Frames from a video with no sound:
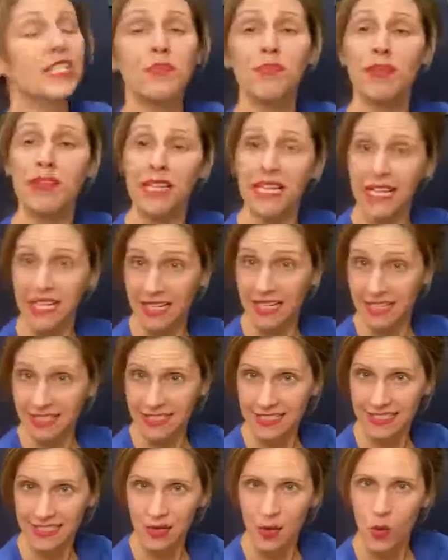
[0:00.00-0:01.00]
this
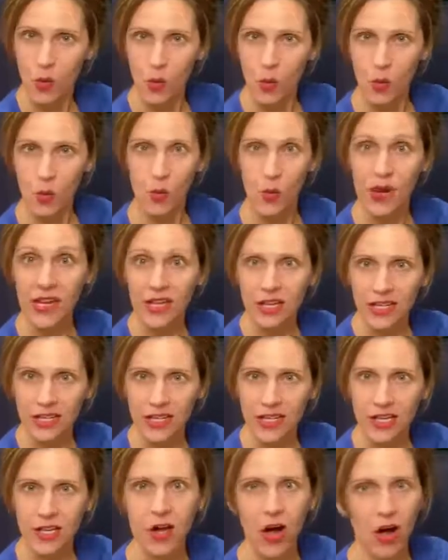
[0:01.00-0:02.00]
planet.
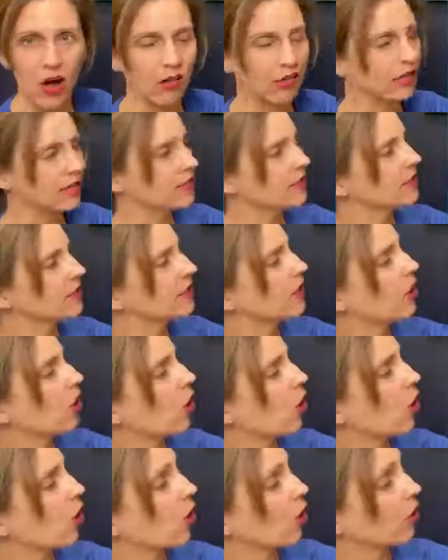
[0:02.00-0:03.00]
We call it
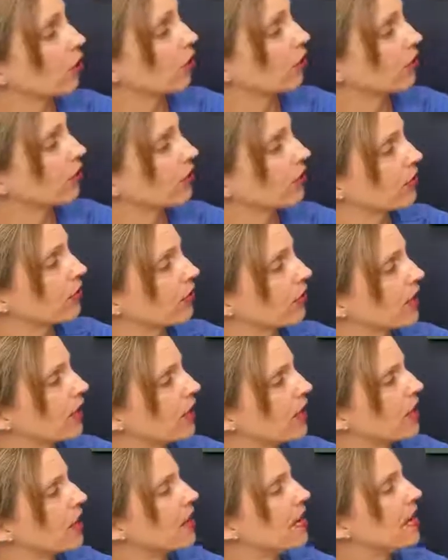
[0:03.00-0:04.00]
Earth.
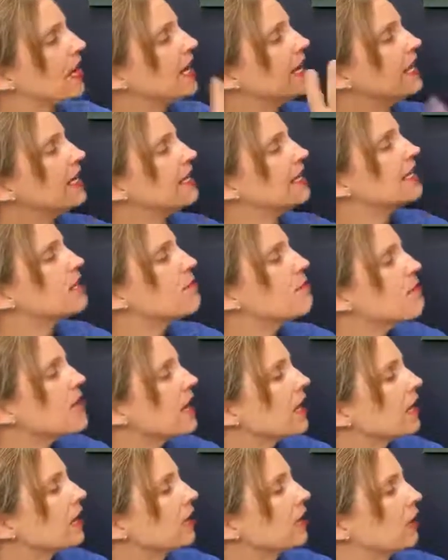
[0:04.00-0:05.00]
It is the
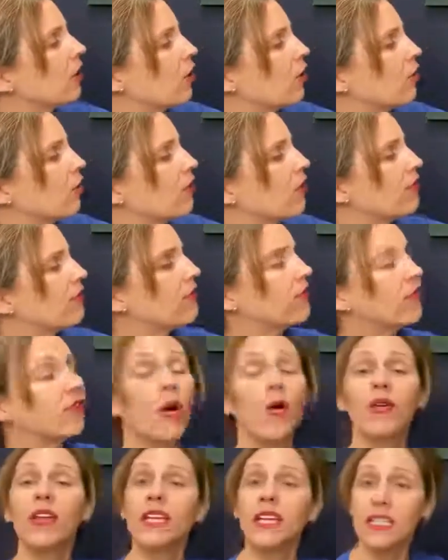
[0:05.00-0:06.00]
big globe
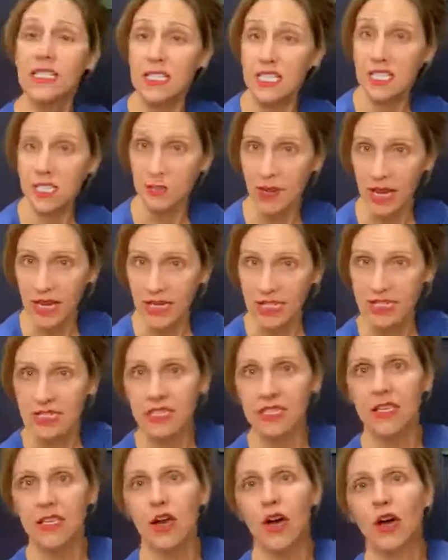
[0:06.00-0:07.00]
floating in
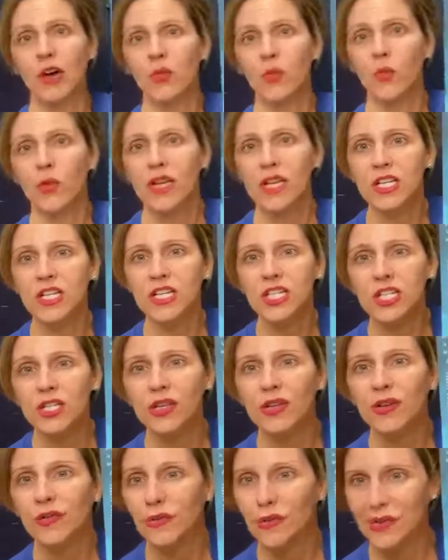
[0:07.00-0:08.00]
space on
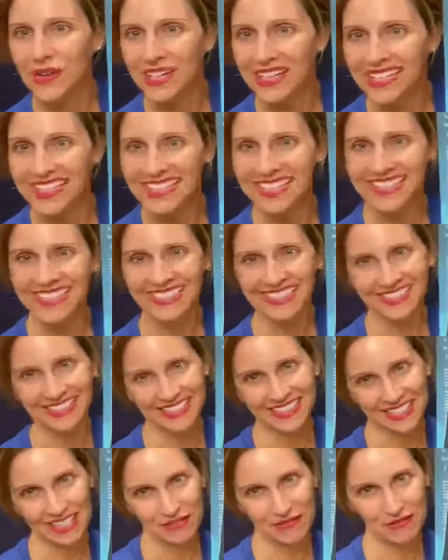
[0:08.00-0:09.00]
which we
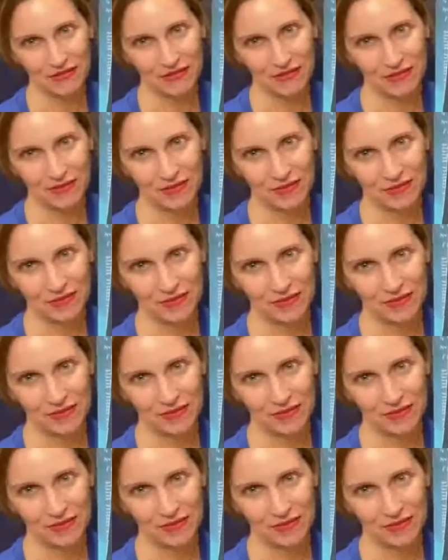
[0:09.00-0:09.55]
live.